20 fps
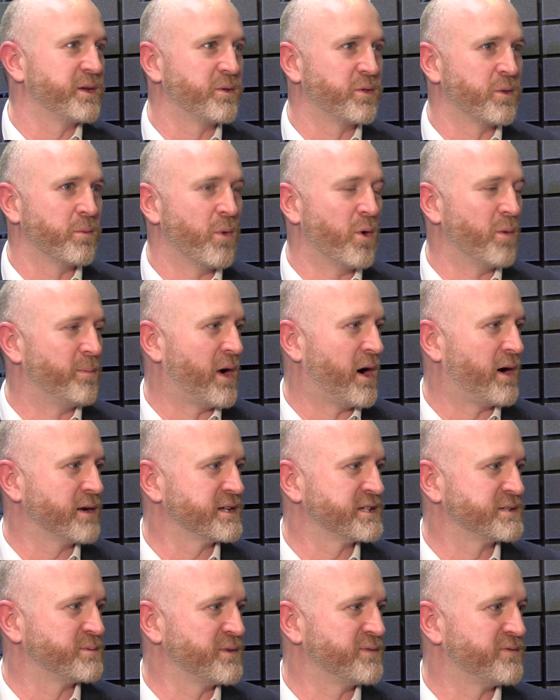the more
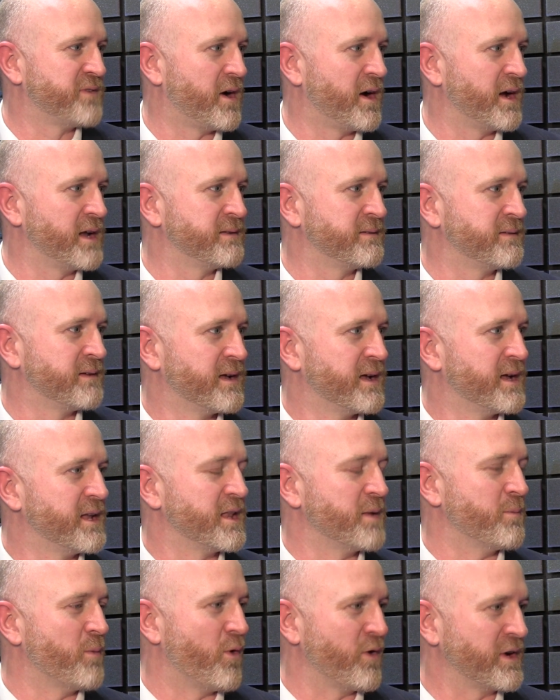partners we find,
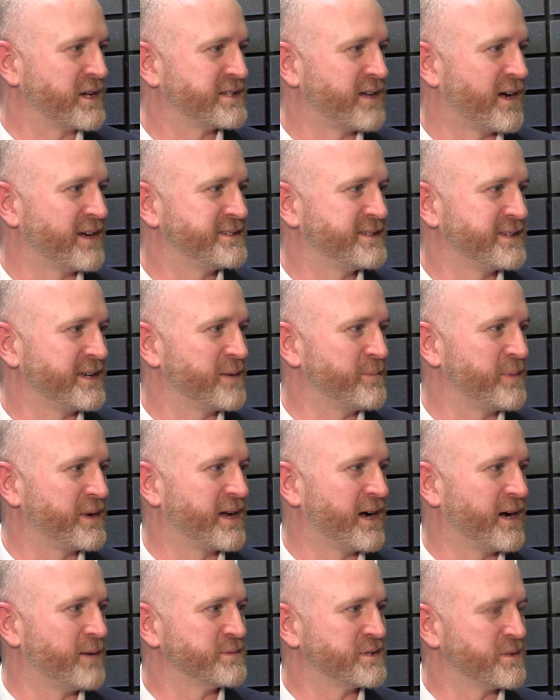the more exciting it
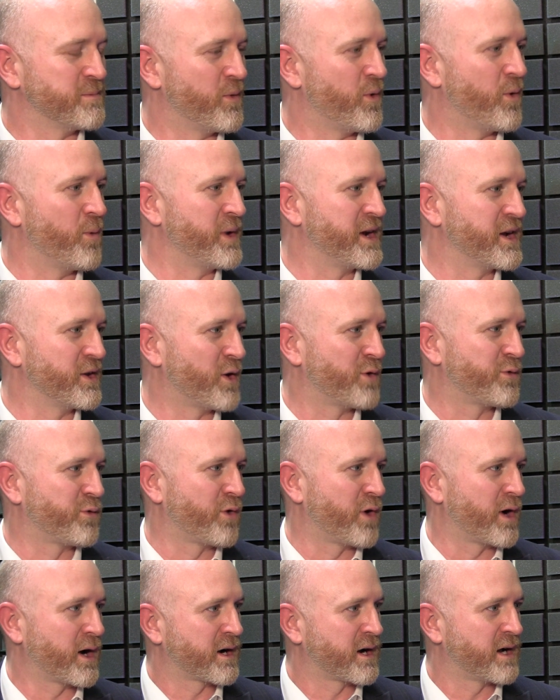becomes, the more we can
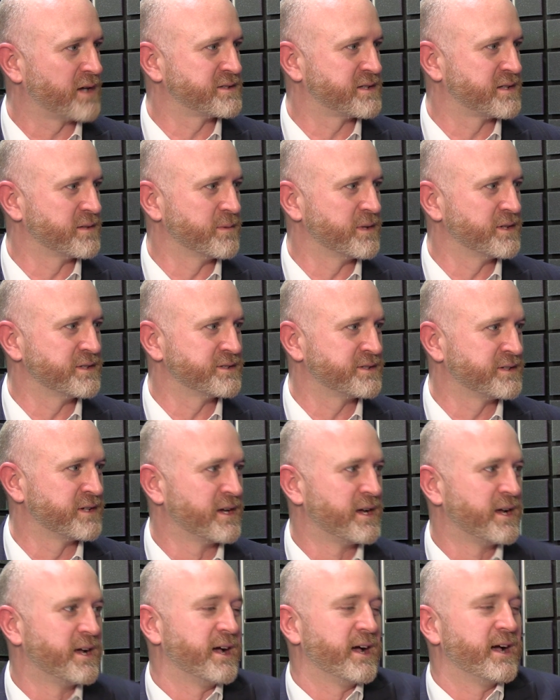offer our customers.
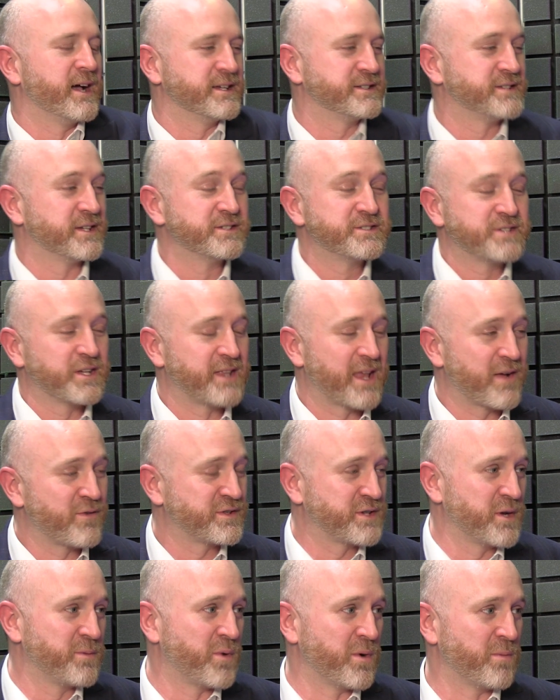So they're
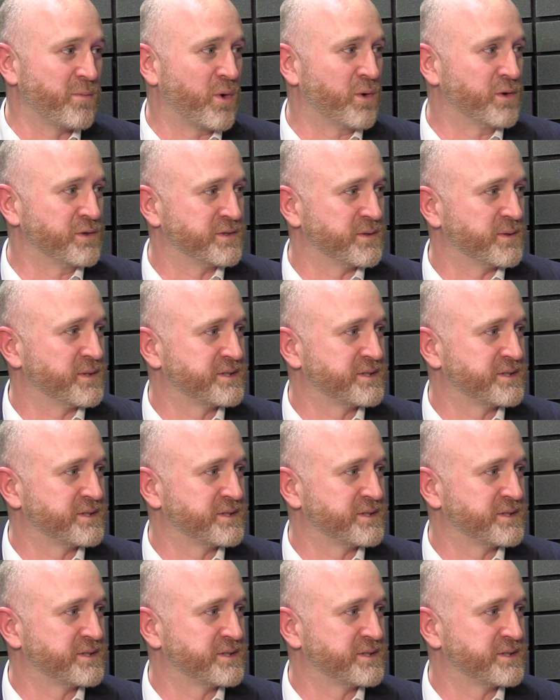super important to